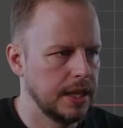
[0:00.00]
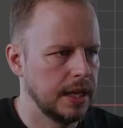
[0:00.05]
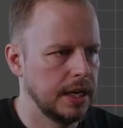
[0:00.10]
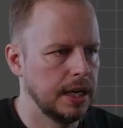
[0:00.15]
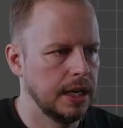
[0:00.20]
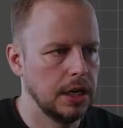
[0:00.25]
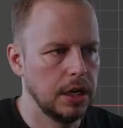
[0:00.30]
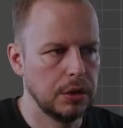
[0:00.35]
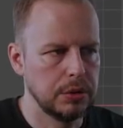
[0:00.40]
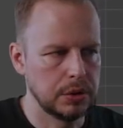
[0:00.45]
then
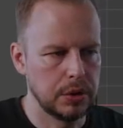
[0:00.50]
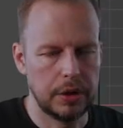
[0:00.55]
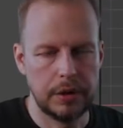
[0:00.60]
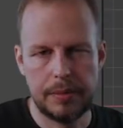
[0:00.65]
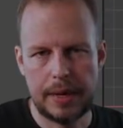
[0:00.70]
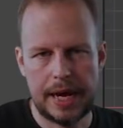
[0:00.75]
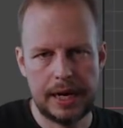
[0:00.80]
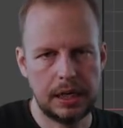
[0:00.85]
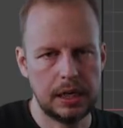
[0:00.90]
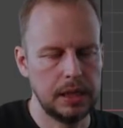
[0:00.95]
it knows
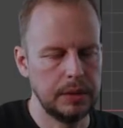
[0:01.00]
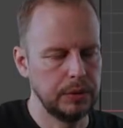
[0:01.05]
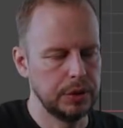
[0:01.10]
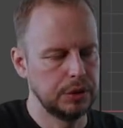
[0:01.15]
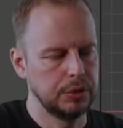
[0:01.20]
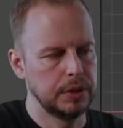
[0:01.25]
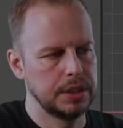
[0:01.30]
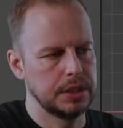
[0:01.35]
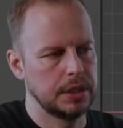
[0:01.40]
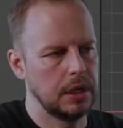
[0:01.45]
automatically
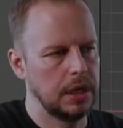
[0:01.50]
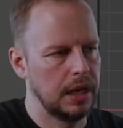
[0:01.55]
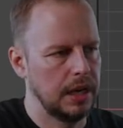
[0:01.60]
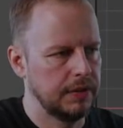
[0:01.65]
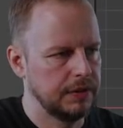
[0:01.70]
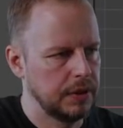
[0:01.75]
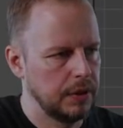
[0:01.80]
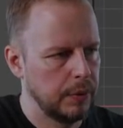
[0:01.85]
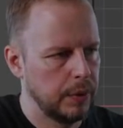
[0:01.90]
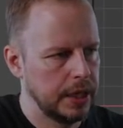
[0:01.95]
which ones are
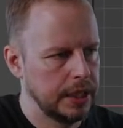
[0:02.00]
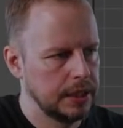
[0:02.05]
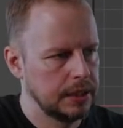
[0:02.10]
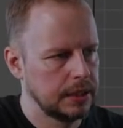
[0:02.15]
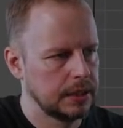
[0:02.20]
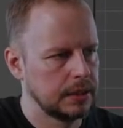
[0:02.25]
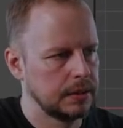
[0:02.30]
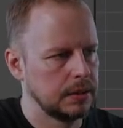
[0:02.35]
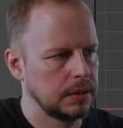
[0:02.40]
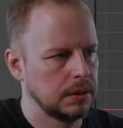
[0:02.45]
left and
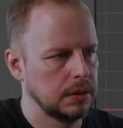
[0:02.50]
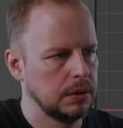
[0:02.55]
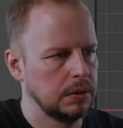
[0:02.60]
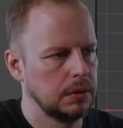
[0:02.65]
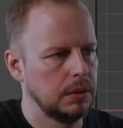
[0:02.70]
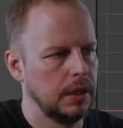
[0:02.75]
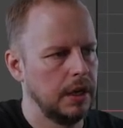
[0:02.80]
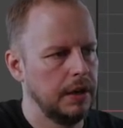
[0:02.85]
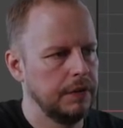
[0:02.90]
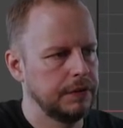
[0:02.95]
right.
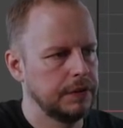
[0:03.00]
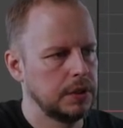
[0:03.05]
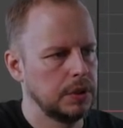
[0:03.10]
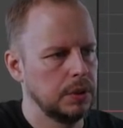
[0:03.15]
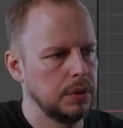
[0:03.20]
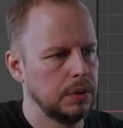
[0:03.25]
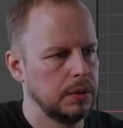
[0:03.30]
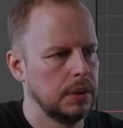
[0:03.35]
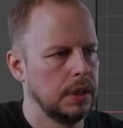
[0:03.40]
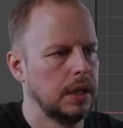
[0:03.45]
So
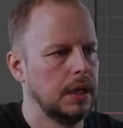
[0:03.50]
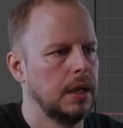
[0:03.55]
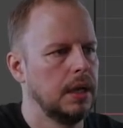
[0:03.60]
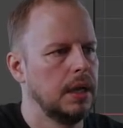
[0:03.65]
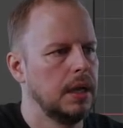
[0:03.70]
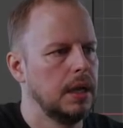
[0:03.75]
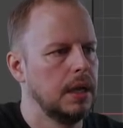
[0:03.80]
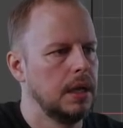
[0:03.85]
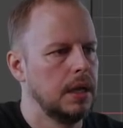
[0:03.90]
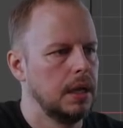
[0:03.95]
F2
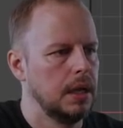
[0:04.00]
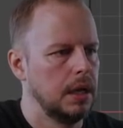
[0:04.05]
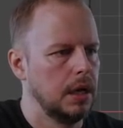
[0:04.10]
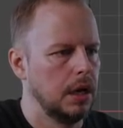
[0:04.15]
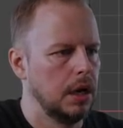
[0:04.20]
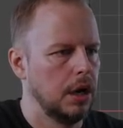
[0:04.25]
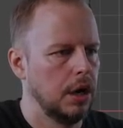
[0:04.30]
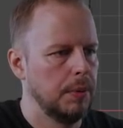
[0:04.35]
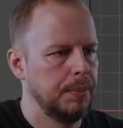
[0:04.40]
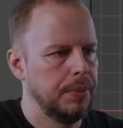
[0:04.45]

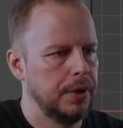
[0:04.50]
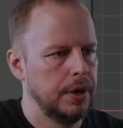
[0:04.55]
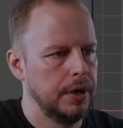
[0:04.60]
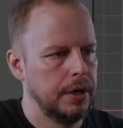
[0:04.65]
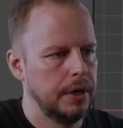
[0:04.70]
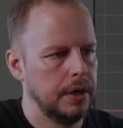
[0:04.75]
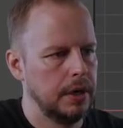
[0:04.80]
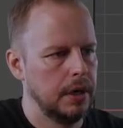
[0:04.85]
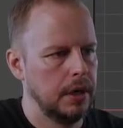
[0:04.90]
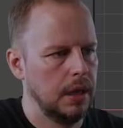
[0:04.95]
upper
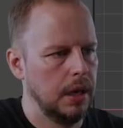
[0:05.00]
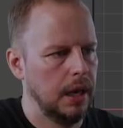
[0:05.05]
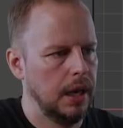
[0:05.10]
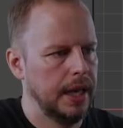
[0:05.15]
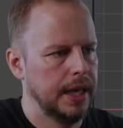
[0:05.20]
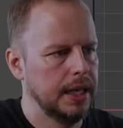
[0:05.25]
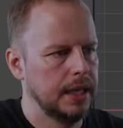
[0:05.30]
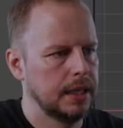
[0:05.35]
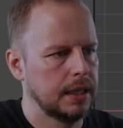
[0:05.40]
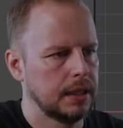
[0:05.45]

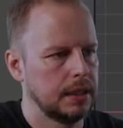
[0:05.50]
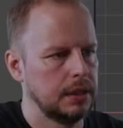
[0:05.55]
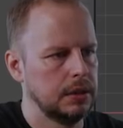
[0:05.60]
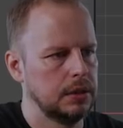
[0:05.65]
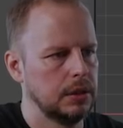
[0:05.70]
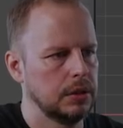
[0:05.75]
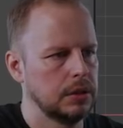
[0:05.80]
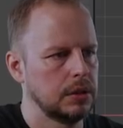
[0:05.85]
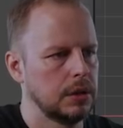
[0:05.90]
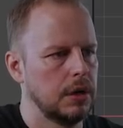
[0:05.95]

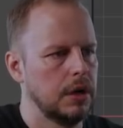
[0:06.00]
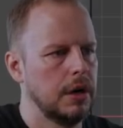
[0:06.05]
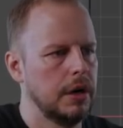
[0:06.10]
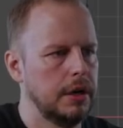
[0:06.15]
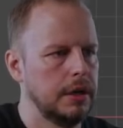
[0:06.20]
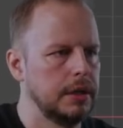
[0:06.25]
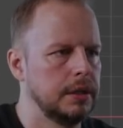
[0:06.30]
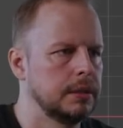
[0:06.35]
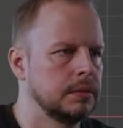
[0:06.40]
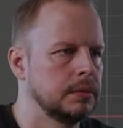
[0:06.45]
leg.r,